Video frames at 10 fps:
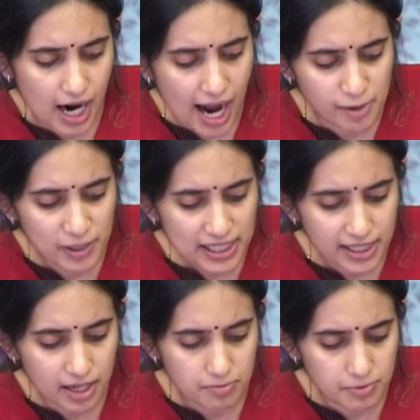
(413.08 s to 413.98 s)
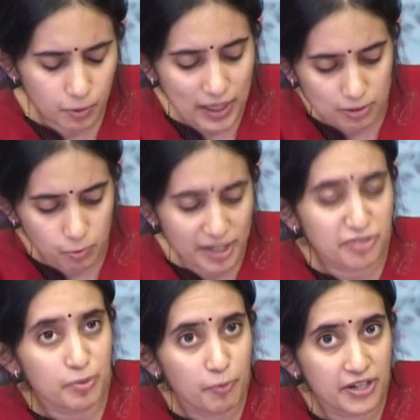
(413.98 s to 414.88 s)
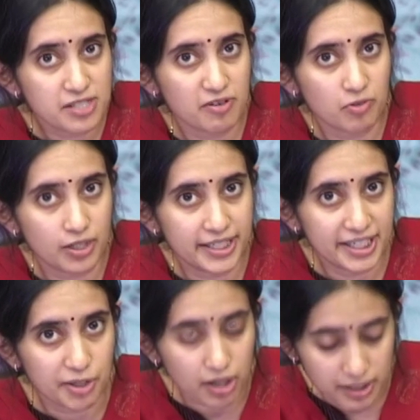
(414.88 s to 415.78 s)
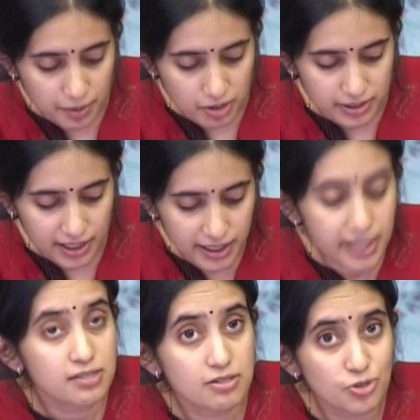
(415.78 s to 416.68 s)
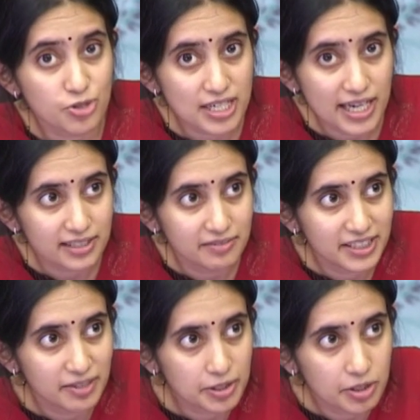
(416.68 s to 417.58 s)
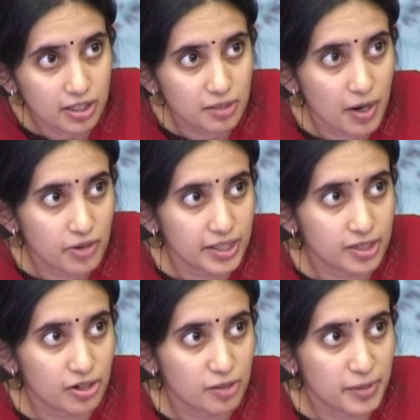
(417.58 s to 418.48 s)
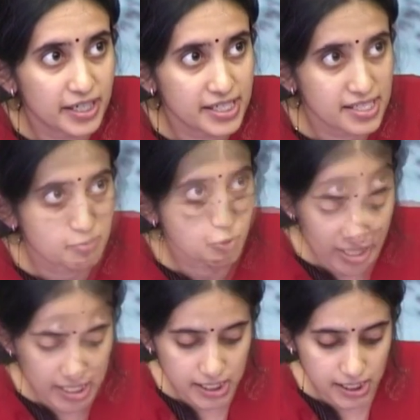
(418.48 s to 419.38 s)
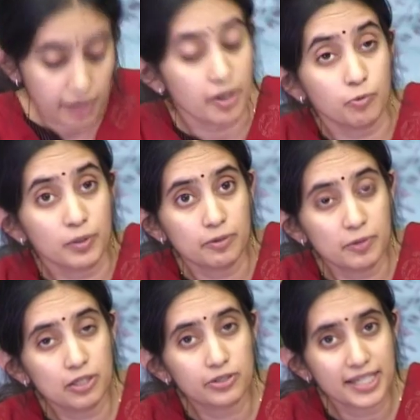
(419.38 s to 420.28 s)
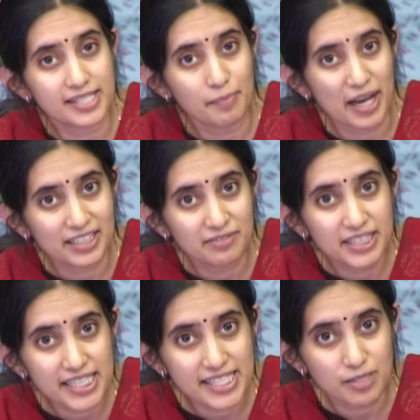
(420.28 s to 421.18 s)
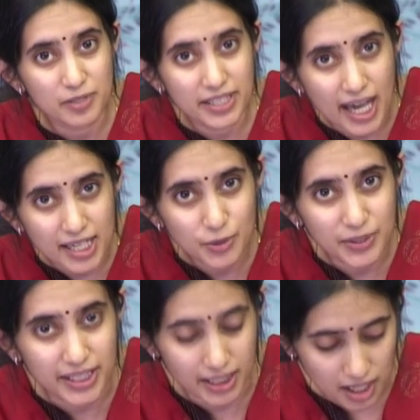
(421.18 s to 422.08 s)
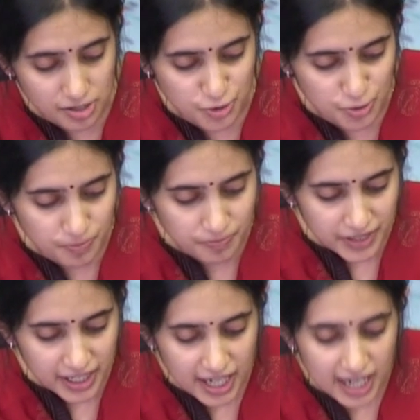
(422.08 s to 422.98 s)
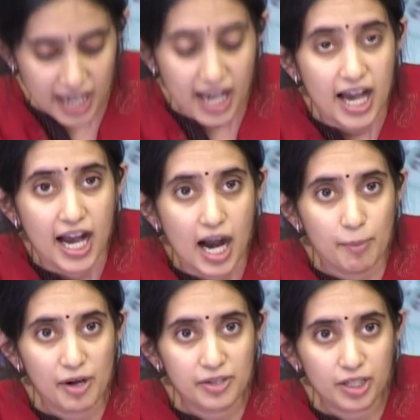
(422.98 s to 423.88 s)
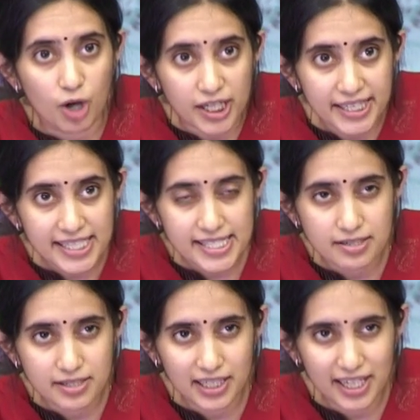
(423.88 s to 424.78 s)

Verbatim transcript: I will come, well, one of the points we've already talked about. Learning is a social activity. We talked about incorporating some question, uh, we, we looked at some activities that we can do in a classroom. About the context and real